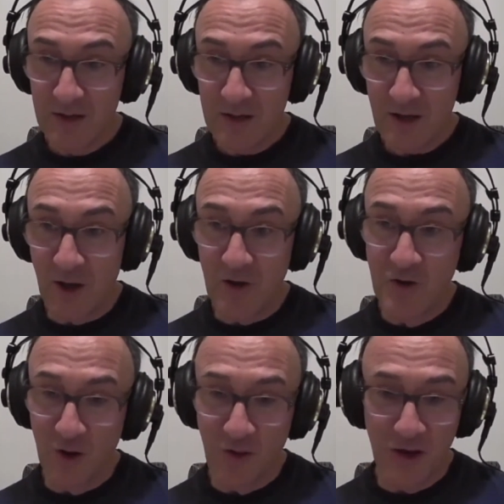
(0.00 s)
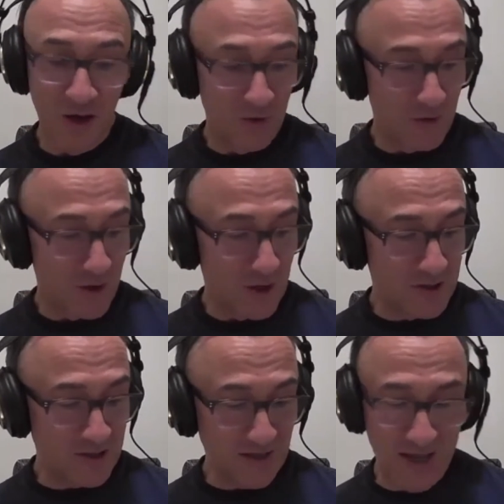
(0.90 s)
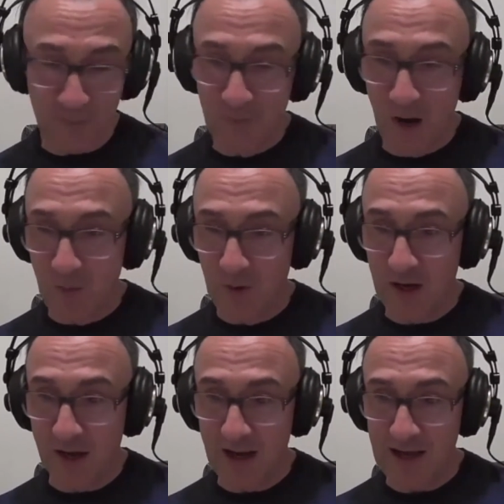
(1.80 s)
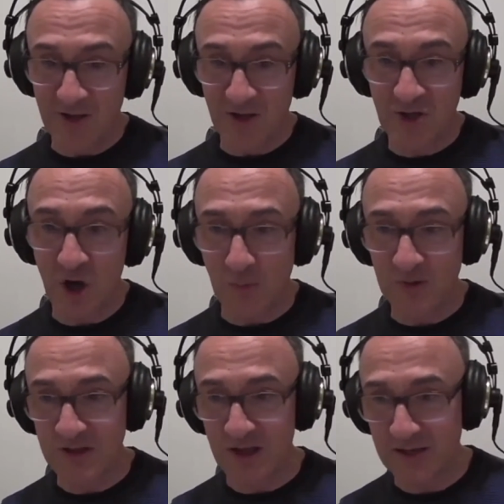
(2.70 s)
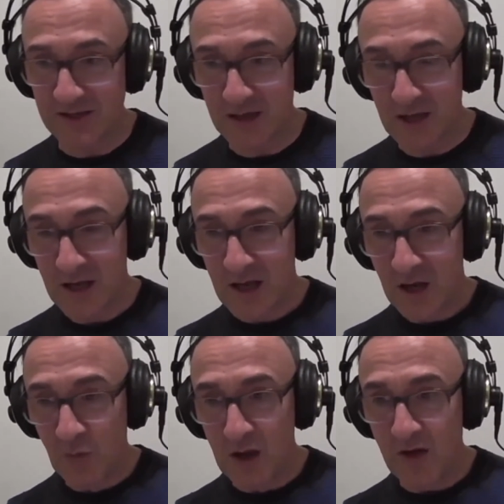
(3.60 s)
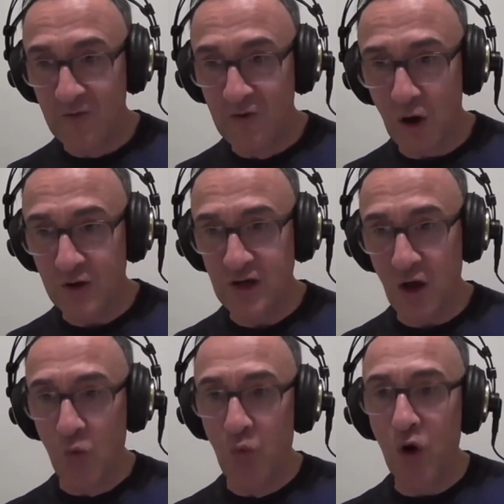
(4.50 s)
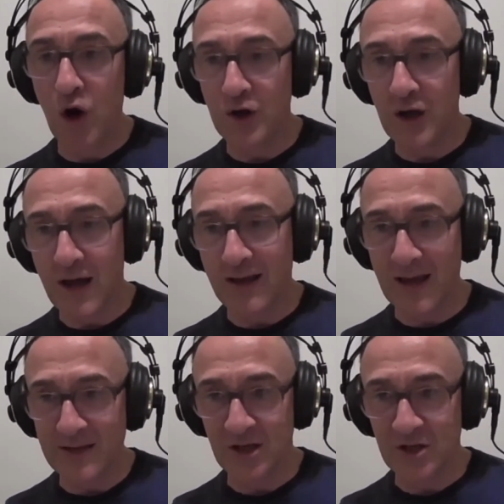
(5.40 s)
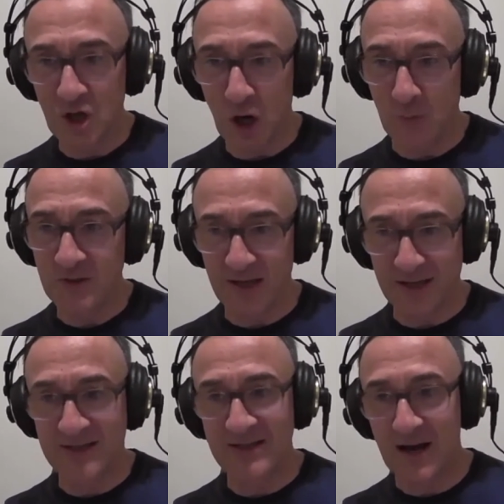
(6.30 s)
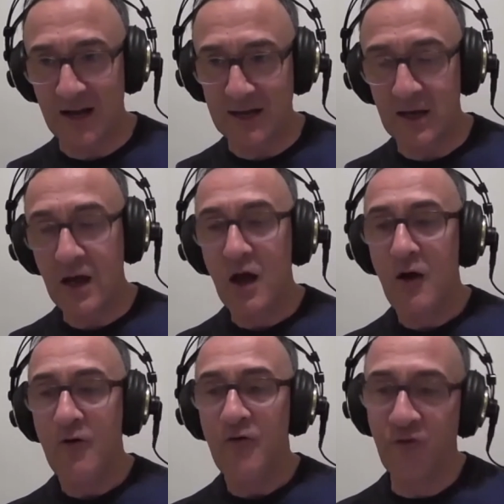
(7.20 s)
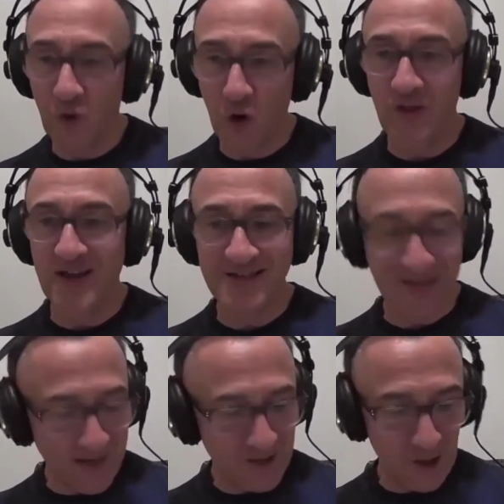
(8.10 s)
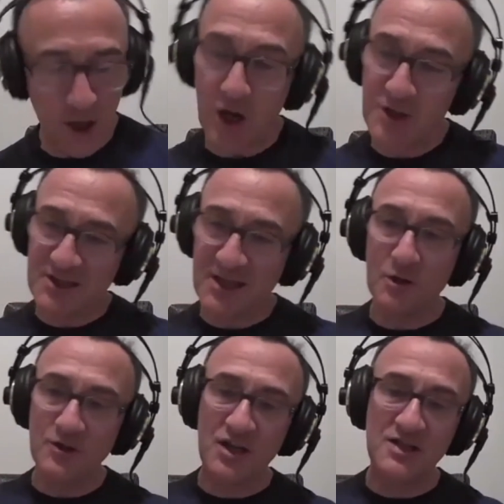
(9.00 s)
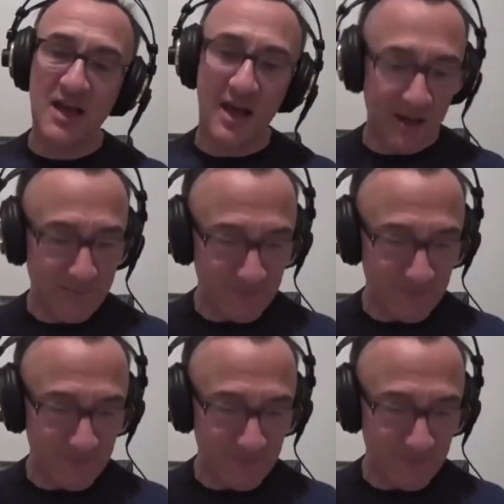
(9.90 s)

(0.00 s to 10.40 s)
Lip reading: Another sleep moment against the top 6. We have not won against a top 6 side for the season until today.